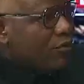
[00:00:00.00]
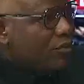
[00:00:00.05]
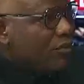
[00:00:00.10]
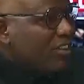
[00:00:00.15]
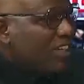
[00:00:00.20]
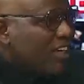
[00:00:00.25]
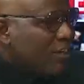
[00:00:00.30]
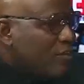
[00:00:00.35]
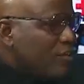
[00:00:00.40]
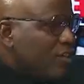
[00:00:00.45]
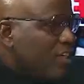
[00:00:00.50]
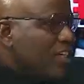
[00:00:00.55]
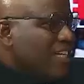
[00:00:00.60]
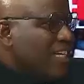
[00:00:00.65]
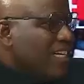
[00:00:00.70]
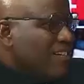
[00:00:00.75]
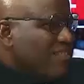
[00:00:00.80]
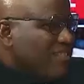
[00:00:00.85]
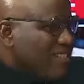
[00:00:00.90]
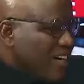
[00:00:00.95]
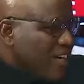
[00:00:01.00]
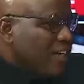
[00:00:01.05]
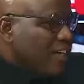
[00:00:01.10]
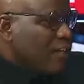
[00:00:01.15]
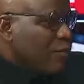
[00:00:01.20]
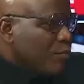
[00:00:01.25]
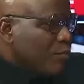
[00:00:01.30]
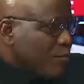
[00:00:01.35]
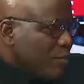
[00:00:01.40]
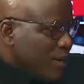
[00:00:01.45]
They are not really
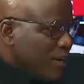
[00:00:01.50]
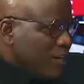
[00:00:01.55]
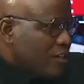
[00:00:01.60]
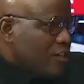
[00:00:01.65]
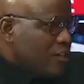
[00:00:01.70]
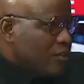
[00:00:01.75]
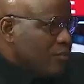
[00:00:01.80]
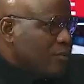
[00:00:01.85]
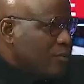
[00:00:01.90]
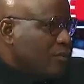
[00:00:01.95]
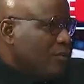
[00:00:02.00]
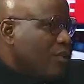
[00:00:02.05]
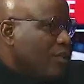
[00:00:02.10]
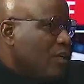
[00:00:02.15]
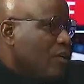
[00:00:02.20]
directly perishable.